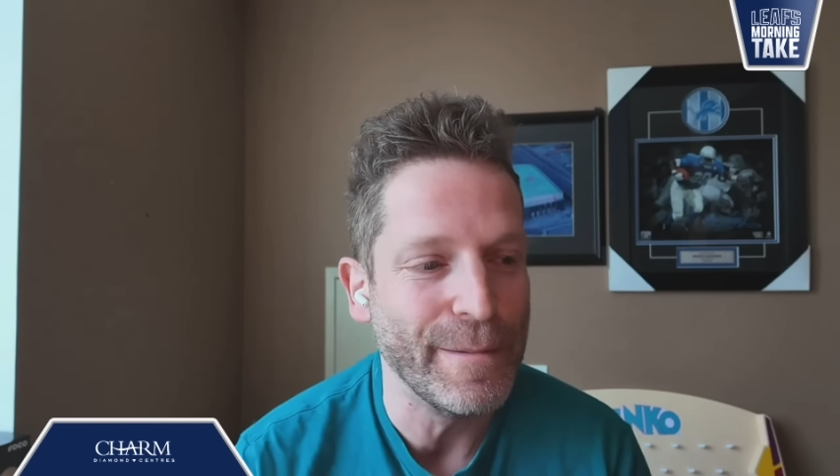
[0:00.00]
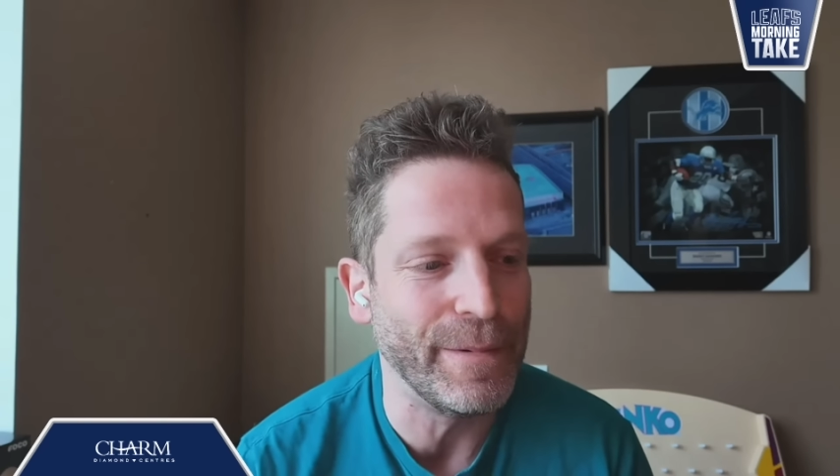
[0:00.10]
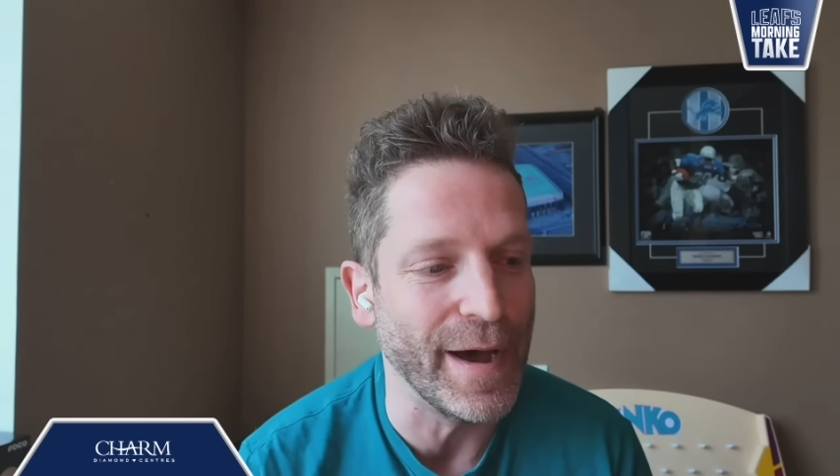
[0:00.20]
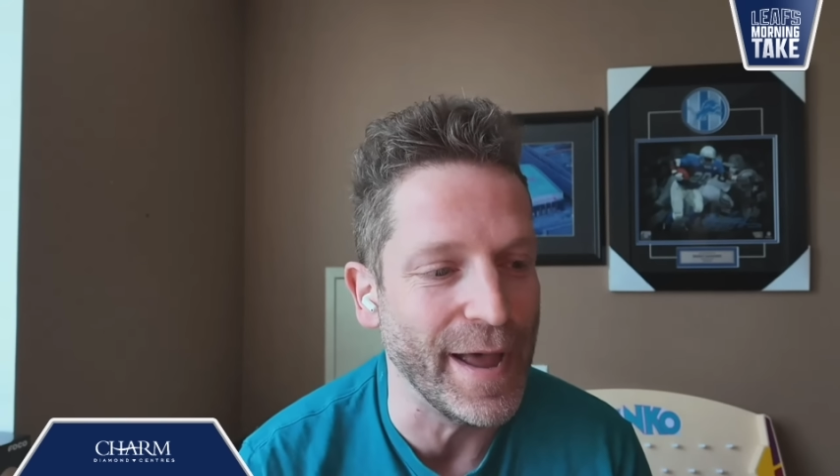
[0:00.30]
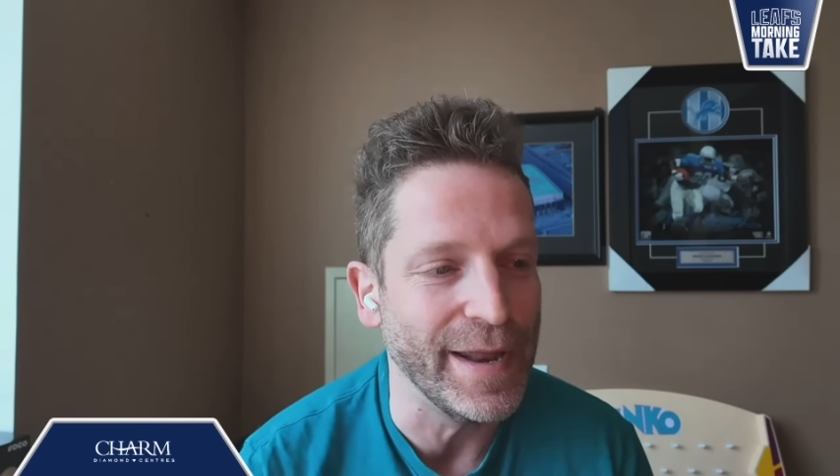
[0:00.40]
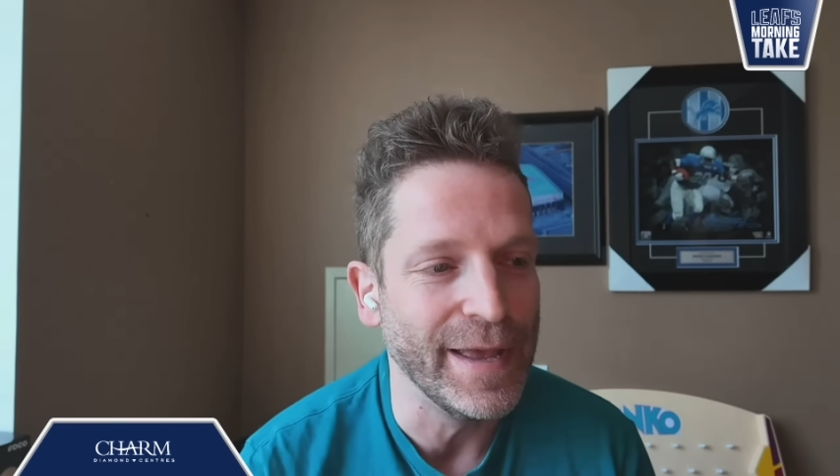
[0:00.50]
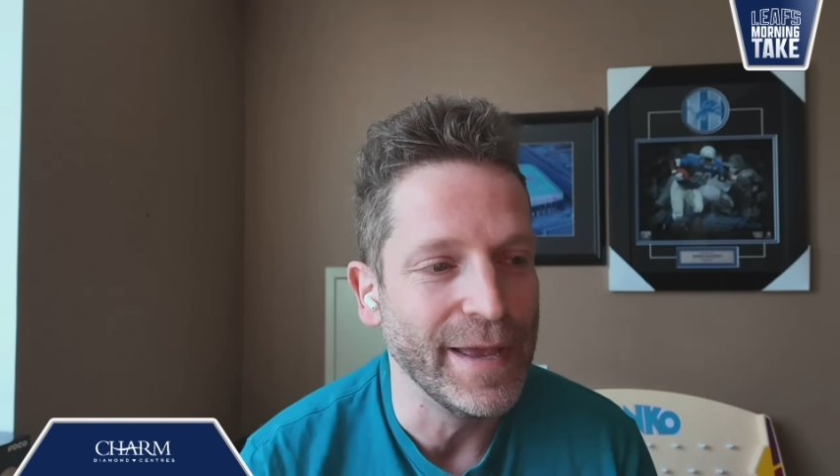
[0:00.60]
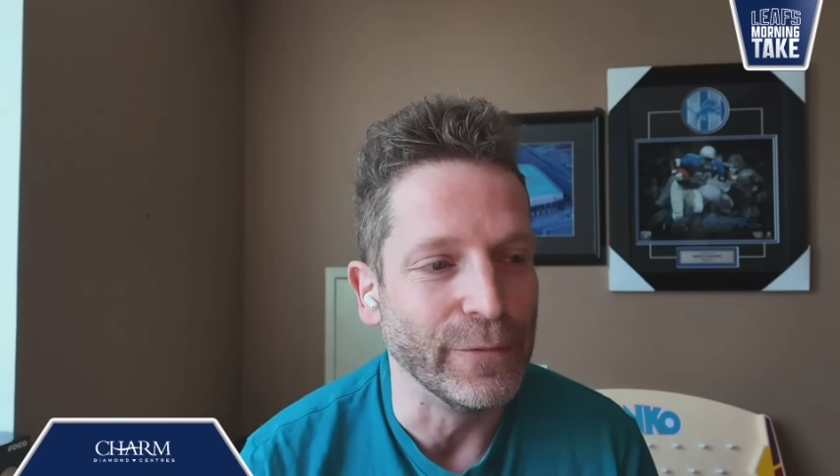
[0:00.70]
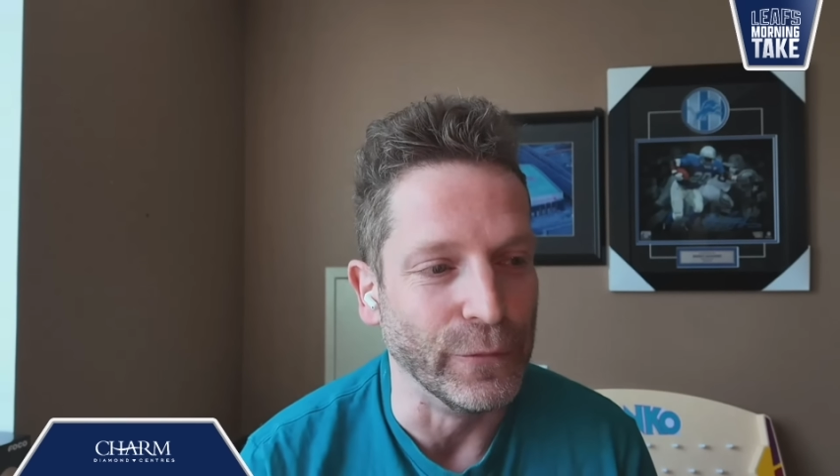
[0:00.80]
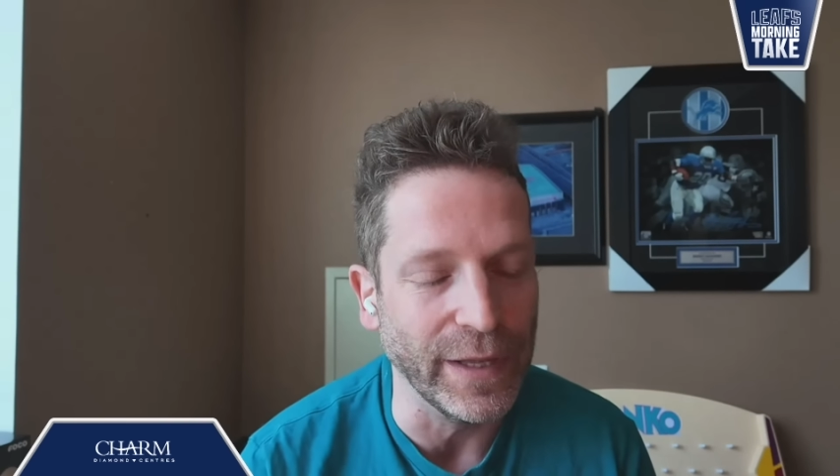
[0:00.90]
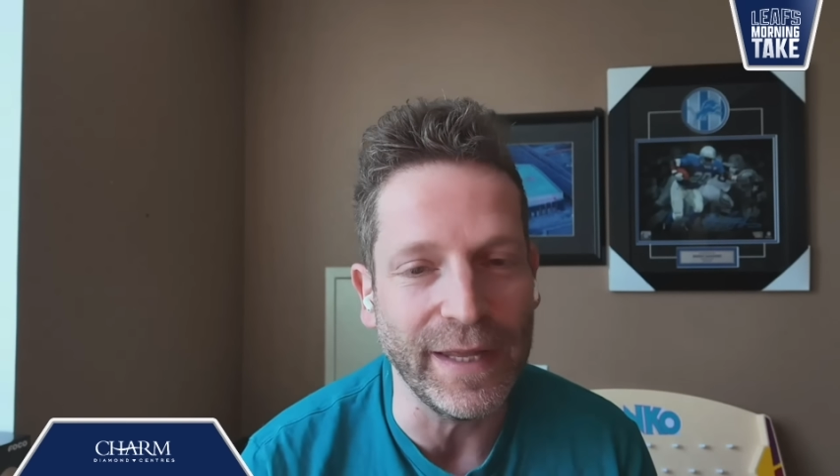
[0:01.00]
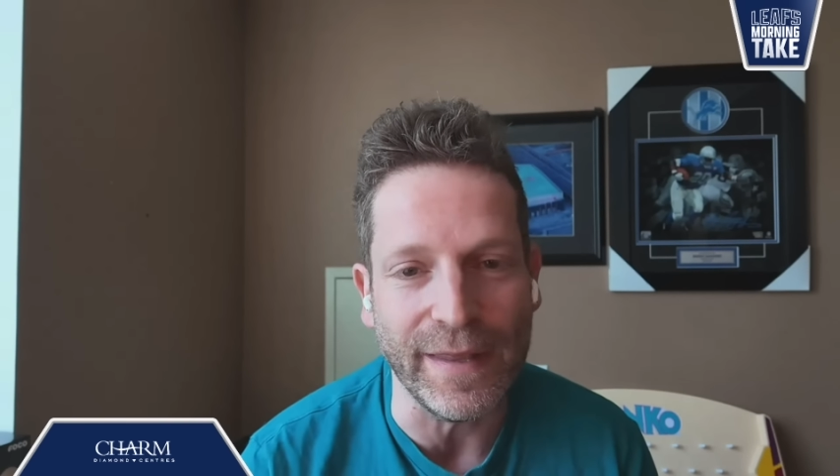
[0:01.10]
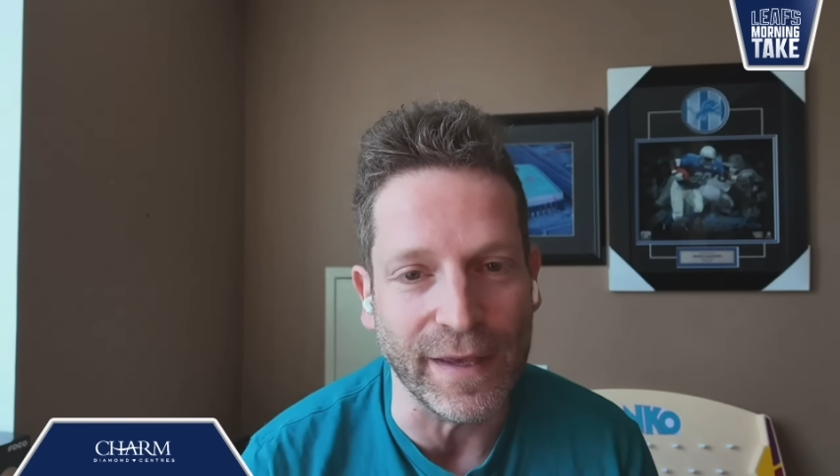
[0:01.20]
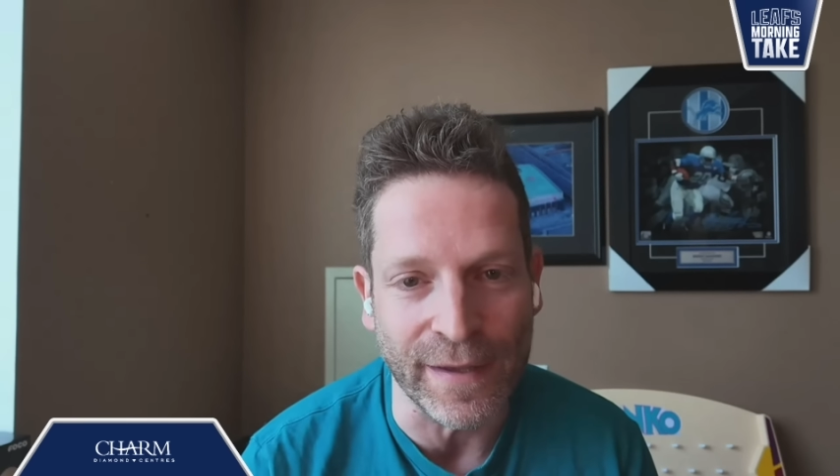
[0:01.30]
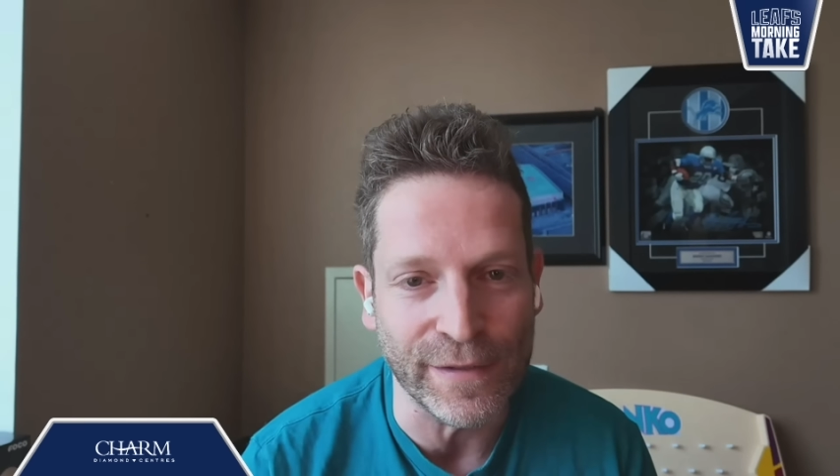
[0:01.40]
but
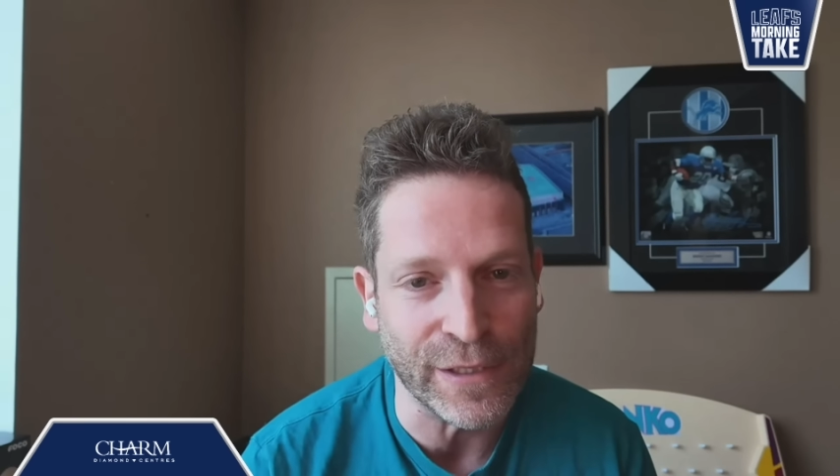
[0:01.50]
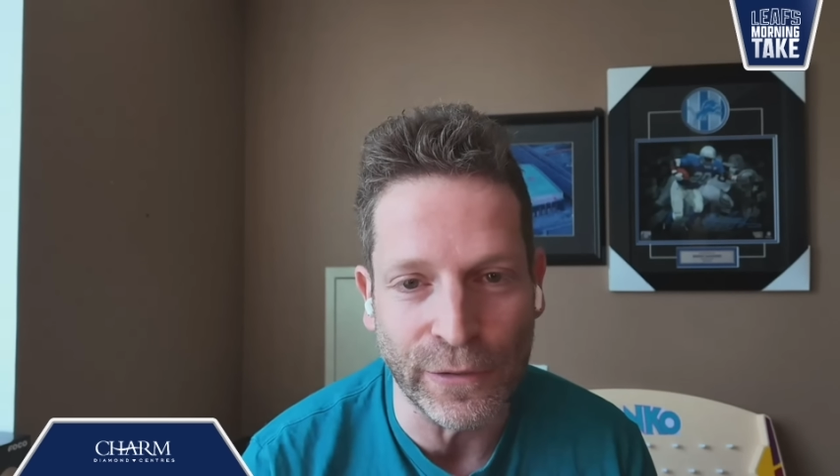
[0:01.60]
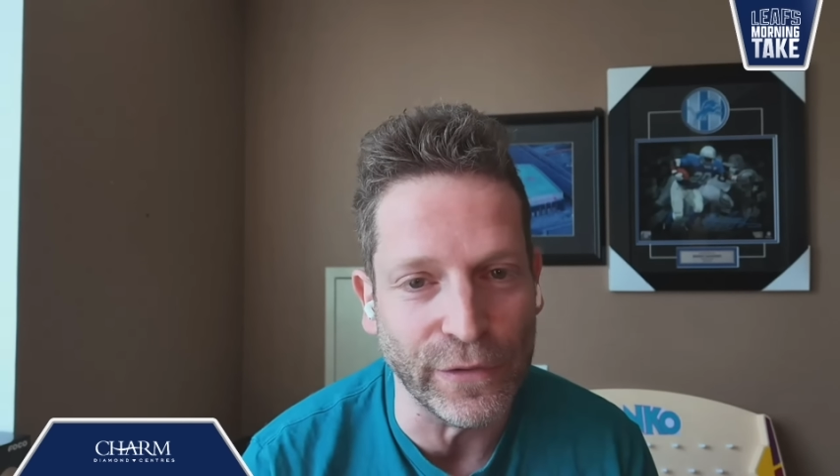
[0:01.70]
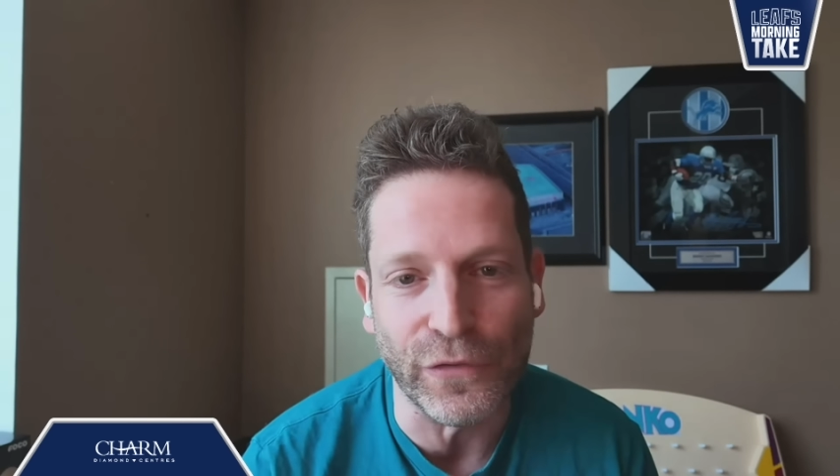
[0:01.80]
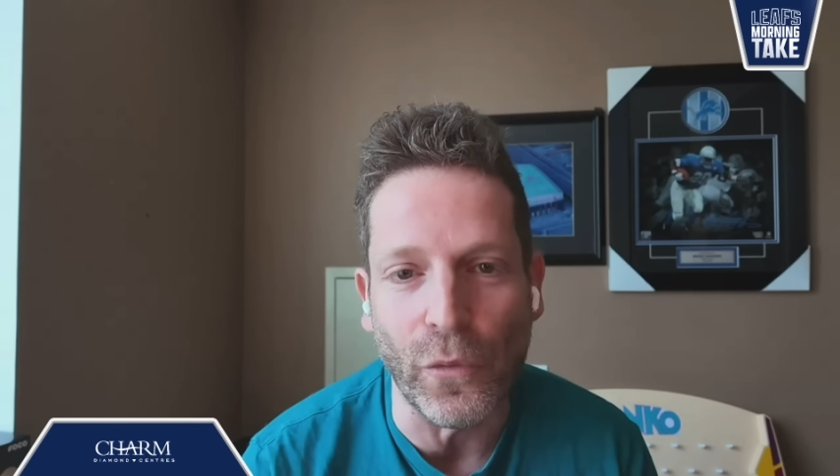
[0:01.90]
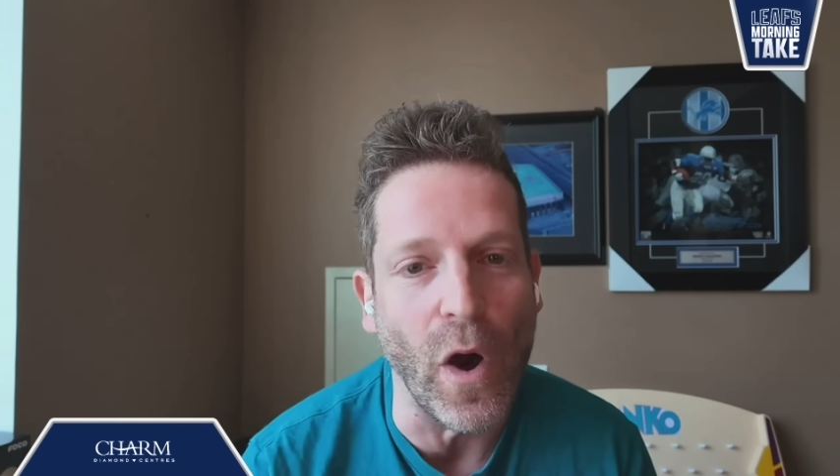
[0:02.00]
really the concern is the